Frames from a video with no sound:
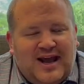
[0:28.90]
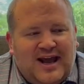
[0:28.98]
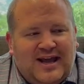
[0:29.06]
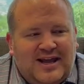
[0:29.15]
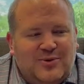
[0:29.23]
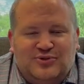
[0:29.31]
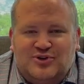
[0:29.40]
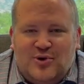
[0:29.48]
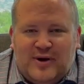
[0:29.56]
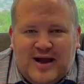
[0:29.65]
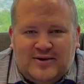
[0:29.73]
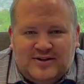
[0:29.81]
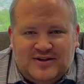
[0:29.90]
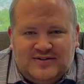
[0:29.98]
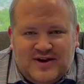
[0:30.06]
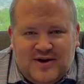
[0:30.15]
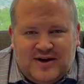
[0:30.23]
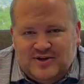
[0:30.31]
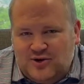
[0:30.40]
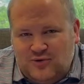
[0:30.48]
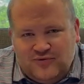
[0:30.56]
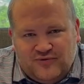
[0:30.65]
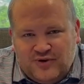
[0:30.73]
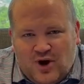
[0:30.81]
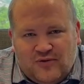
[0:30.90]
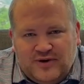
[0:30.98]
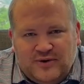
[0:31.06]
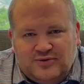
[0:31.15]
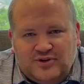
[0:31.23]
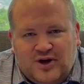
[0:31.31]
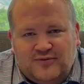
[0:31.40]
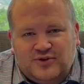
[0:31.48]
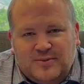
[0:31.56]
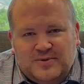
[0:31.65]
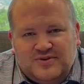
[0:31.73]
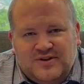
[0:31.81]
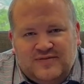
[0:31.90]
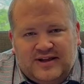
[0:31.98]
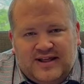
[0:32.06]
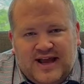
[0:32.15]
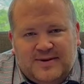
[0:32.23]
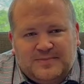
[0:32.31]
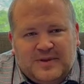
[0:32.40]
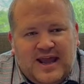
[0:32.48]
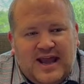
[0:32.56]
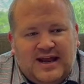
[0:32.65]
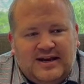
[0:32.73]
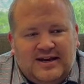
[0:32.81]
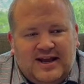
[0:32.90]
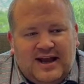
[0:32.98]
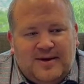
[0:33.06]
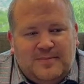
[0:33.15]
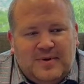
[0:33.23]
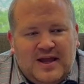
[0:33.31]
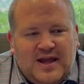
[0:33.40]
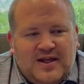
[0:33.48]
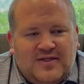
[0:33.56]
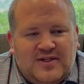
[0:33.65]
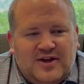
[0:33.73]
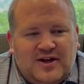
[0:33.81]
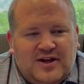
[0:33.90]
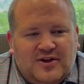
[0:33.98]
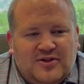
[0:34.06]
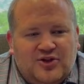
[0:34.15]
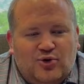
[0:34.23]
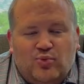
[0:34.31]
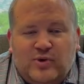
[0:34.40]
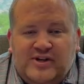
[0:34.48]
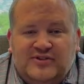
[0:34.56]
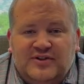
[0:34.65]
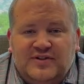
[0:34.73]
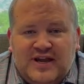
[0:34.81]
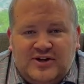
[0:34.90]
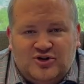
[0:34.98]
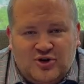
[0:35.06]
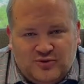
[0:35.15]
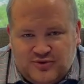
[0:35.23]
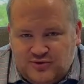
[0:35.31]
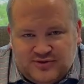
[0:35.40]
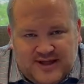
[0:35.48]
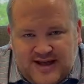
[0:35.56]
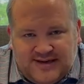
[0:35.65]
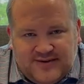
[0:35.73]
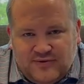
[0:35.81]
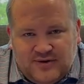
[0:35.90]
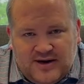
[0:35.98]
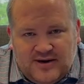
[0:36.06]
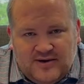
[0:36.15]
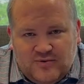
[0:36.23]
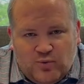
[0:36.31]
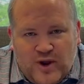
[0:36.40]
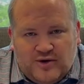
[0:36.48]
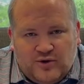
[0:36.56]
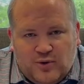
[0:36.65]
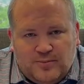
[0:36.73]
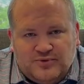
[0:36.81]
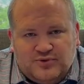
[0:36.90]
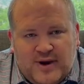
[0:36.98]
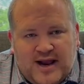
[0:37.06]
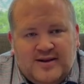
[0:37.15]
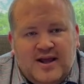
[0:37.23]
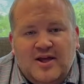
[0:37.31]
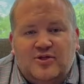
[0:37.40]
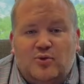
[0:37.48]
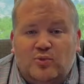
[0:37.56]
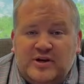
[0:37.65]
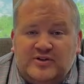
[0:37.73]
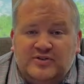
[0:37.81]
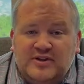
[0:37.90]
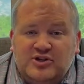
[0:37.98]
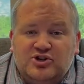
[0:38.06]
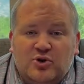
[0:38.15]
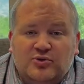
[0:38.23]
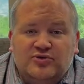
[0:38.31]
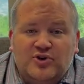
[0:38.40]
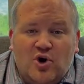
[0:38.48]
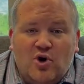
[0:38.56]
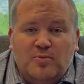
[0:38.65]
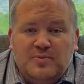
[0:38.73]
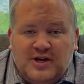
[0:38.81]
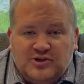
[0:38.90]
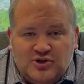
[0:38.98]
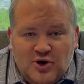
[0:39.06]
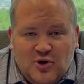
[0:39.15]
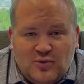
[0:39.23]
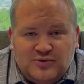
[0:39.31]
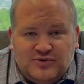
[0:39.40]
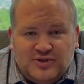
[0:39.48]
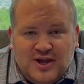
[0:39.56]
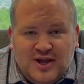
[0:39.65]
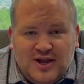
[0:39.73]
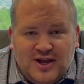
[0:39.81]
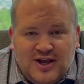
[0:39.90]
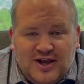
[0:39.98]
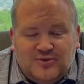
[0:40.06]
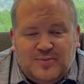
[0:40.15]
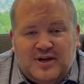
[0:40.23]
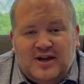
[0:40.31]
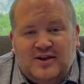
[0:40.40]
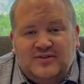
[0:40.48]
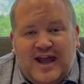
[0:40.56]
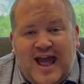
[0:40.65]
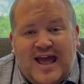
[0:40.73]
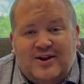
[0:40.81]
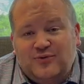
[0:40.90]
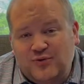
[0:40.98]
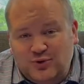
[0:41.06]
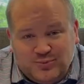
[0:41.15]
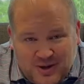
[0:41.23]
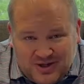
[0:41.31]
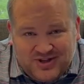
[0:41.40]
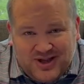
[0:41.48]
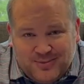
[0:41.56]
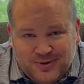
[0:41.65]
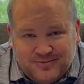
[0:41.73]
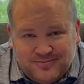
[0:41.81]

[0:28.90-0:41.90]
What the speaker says: he was going out to this area to go golfing. It was a golf trip and stuff like that. And the reason they chose, there's a lot of different rental homes, right? The reason they chose the home they chose is because it had a foosball table.